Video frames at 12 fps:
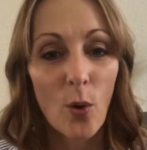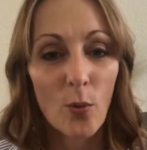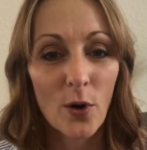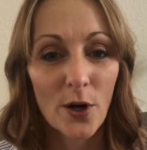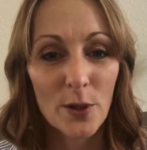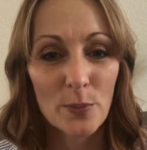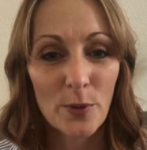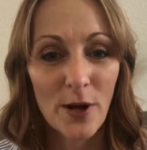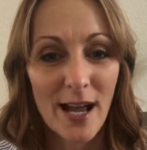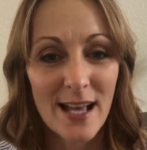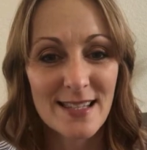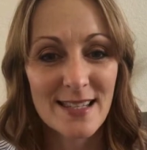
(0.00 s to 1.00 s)

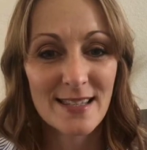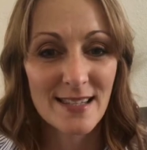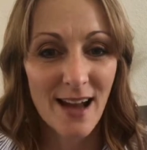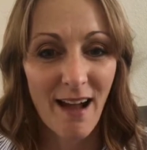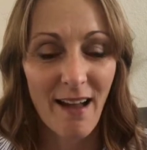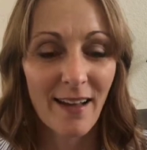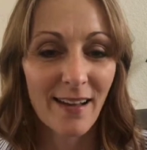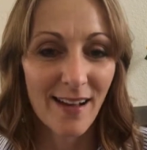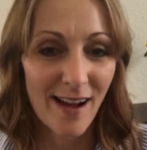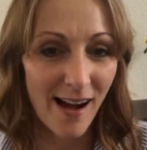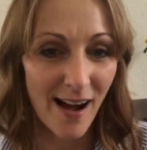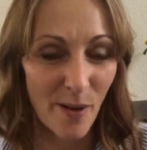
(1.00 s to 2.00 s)

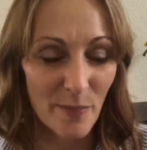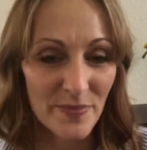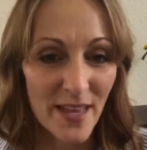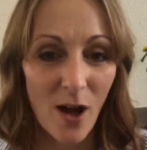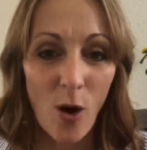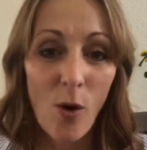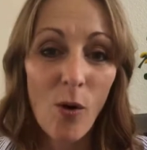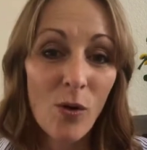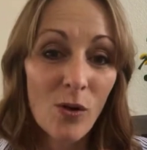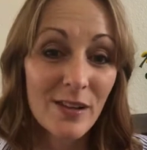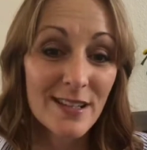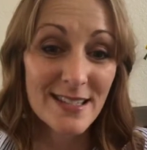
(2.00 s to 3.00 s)
wordpress.com. That
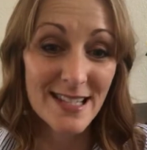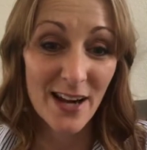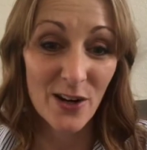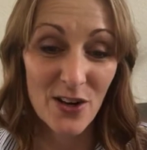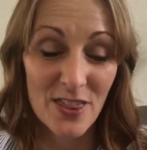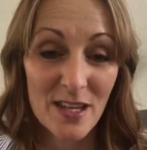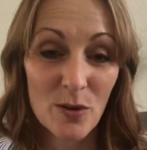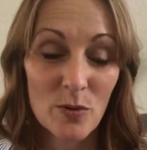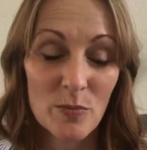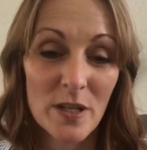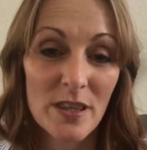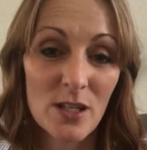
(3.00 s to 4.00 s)
whole entire thing
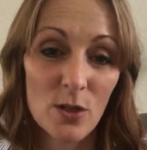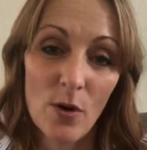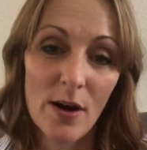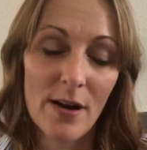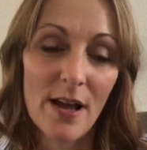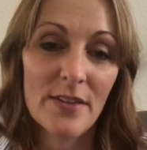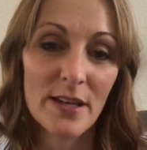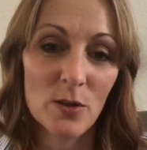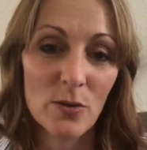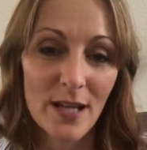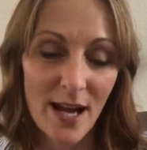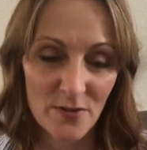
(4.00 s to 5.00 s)
would be the URL that
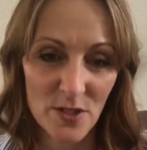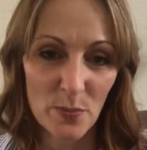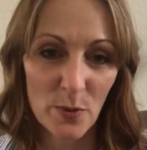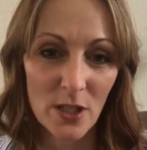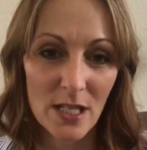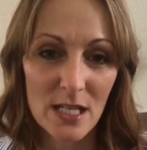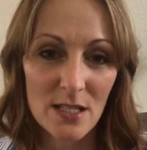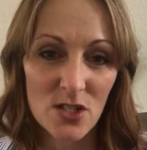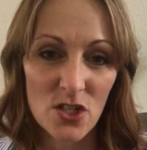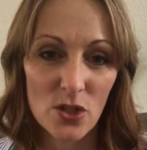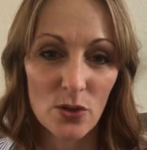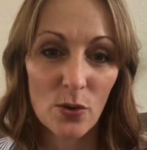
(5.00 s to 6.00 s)
you would have to put
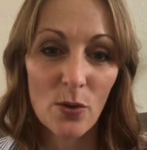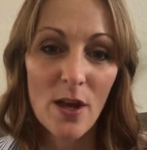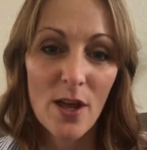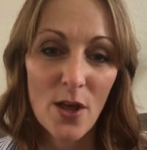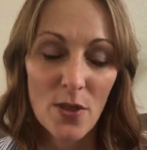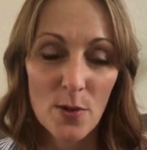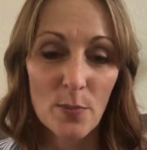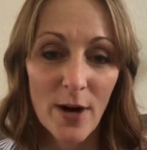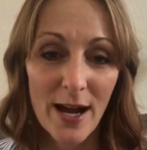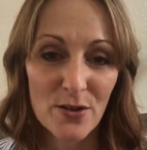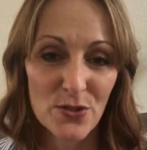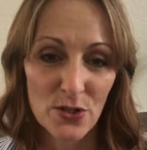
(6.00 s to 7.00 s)
into the
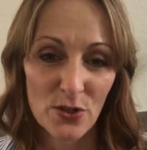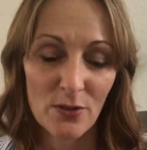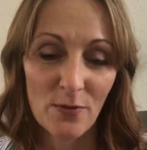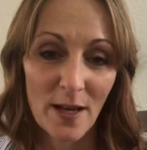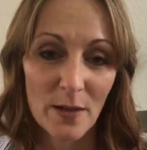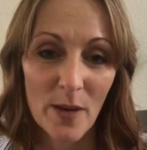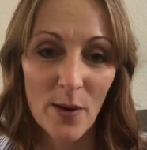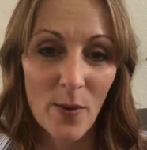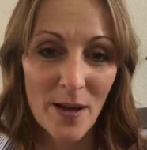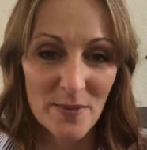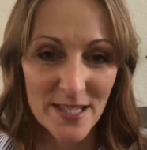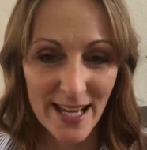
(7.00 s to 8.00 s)
browser to find my
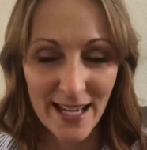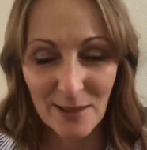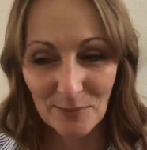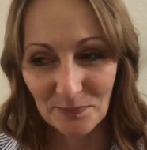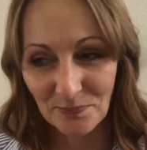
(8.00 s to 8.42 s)
website.